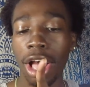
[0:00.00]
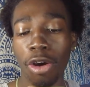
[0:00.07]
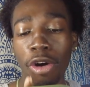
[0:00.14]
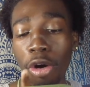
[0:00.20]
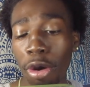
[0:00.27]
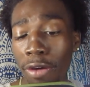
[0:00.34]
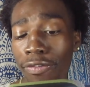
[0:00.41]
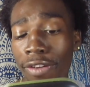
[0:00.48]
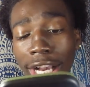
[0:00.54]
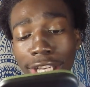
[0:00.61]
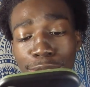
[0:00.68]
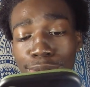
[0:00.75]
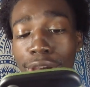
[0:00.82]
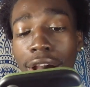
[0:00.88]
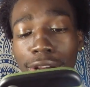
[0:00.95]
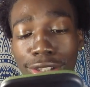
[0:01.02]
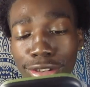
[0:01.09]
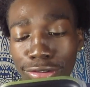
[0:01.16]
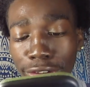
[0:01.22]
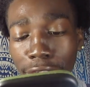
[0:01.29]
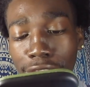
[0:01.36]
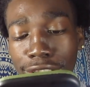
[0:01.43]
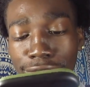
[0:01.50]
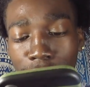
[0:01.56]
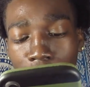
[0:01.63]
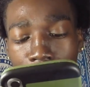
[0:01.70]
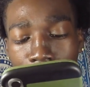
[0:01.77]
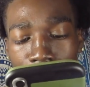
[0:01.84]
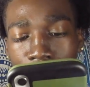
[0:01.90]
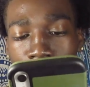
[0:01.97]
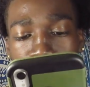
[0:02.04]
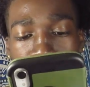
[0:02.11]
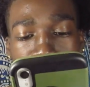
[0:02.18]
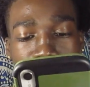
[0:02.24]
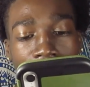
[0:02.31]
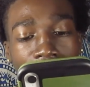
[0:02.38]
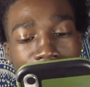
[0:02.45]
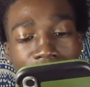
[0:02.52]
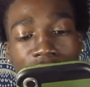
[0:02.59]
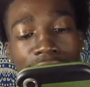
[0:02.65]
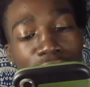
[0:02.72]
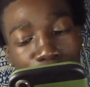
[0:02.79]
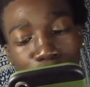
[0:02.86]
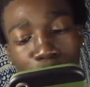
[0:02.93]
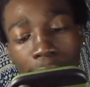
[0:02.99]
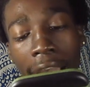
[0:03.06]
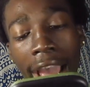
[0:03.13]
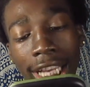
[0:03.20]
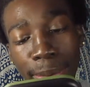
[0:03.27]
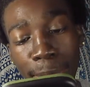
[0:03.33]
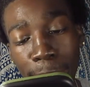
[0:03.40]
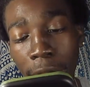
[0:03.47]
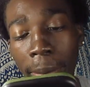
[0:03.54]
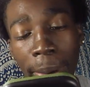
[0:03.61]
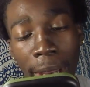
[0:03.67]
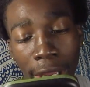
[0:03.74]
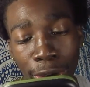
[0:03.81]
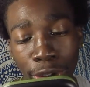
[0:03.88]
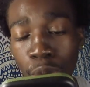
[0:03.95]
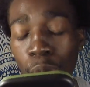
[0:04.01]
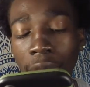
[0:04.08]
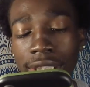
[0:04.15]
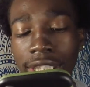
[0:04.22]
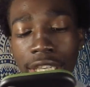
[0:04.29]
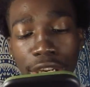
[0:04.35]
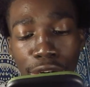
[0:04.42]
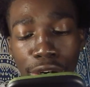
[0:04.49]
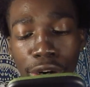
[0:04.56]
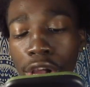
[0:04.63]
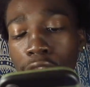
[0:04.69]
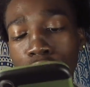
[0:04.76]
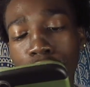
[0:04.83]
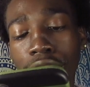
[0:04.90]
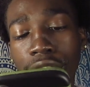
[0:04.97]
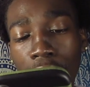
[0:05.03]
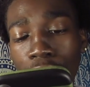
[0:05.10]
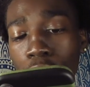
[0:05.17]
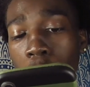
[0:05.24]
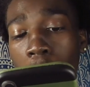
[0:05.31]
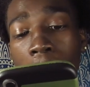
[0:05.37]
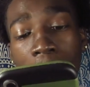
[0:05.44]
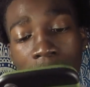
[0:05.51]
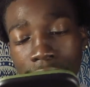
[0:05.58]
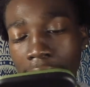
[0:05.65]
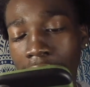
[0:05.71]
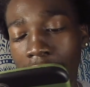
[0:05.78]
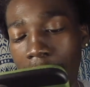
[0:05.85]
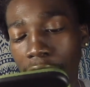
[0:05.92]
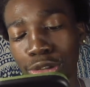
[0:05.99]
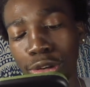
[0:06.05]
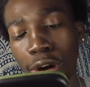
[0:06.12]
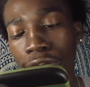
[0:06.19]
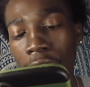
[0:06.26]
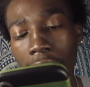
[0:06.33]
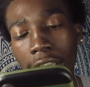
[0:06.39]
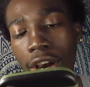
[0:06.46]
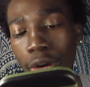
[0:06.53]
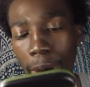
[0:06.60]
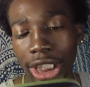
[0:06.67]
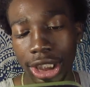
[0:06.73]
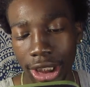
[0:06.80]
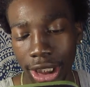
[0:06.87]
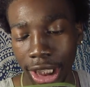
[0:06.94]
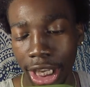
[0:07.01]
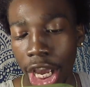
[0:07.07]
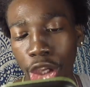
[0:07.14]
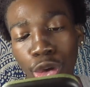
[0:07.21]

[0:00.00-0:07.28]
Girl, who the fuck is you talking to? First of all, bitch, I ain't saying shit to you. I asked people on a panel. You wasn't here. So therefore, bitch, I didn't ask you a fucking question.